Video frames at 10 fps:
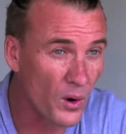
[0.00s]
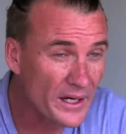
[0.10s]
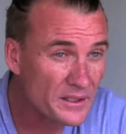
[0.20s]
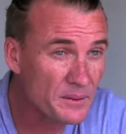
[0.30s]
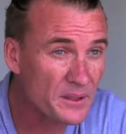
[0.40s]

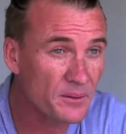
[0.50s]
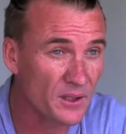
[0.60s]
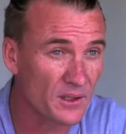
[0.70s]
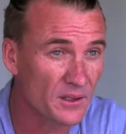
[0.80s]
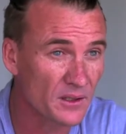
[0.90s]
white
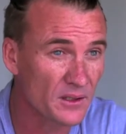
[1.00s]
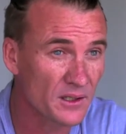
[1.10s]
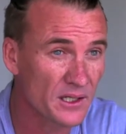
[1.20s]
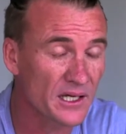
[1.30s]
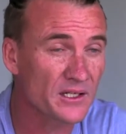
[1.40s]
people
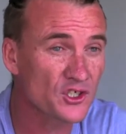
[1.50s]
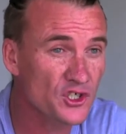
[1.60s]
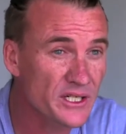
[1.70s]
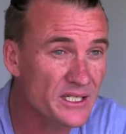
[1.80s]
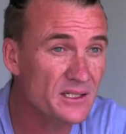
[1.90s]
getting
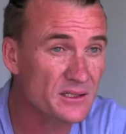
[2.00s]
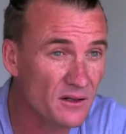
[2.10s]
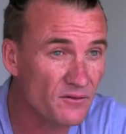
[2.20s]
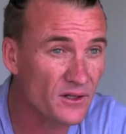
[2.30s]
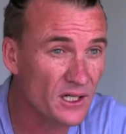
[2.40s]
treated
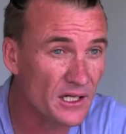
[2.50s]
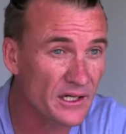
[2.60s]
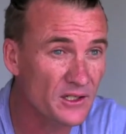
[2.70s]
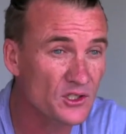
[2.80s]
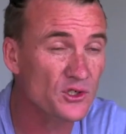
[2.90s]

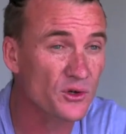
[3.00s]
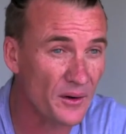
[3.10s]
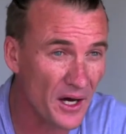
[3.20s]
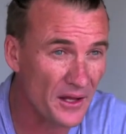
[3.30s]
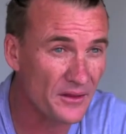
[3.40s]
differently to
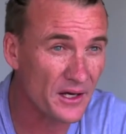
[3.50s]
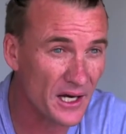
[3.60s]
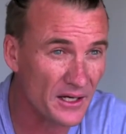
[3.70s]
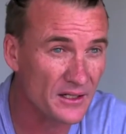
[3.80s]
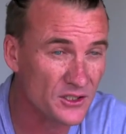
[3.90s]
other
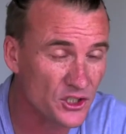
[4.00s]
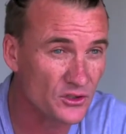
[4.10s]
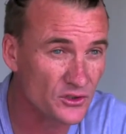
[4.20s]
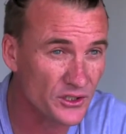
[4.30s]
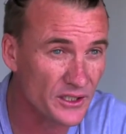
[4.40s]
colored
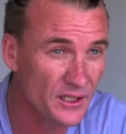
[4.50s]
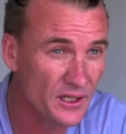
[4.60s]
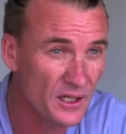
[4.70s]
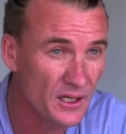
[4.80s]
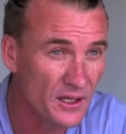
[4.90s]
children.
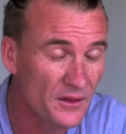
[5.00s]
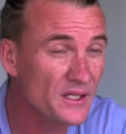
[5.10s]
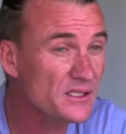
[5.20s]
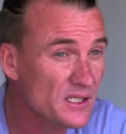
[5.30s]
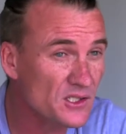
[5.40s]

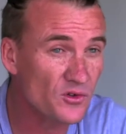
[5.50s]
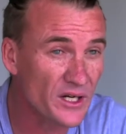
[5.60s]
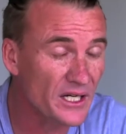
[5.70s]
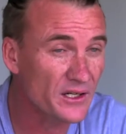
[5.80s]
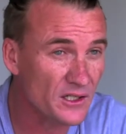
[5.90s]
This is
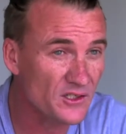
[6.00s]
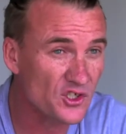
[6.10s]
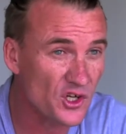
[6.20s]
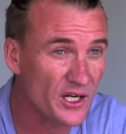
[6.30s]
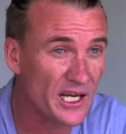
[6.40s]
really
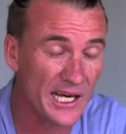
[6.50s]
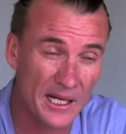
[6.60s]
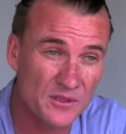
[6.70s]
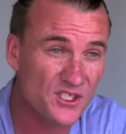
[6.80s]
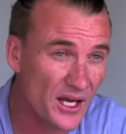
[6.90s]
concerning, and
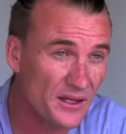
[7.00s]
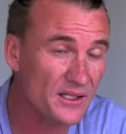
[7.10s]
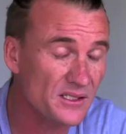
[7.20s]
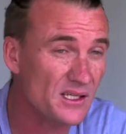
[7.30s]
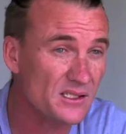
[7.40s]
I'm saying
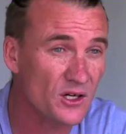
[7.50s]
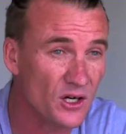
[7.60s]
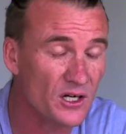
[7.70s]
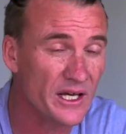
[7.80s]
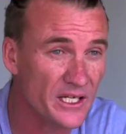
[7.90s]
this as a
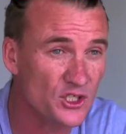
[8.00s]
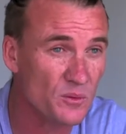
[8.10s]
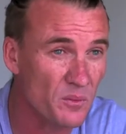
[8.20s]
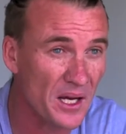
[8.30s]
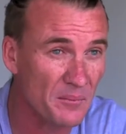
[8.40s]

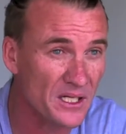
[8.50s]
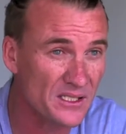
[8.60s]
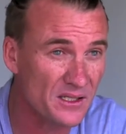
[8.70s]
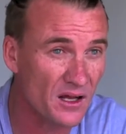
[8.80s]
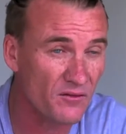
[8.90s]
Caucasian man
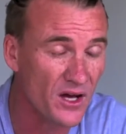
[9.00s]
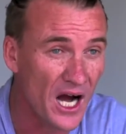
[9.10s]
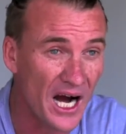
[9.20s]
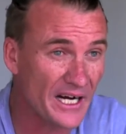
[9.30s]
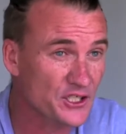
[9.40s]
myself.
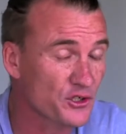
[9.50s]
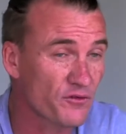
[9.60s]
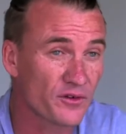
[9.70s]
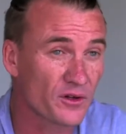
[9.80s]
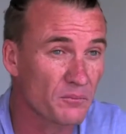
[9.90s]
I should
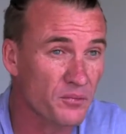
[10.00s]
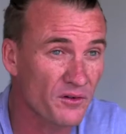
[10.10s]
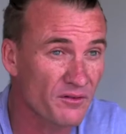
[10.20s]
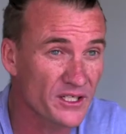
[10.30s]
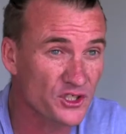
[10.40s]
feel
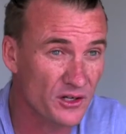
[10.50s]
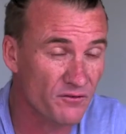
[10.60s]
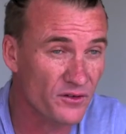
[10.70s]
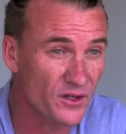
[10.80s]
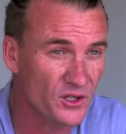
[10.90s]
privileged
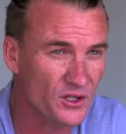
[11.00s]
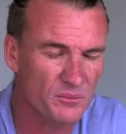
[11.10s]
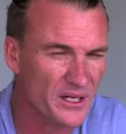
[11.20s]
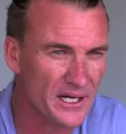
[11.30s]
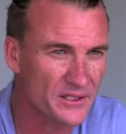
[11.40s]
and feel good,
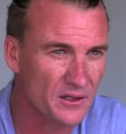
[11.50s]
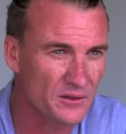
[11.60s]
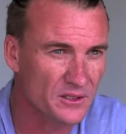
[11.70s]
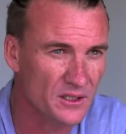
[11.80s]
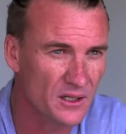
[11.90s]
but I
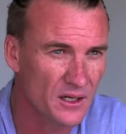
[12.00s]
don't.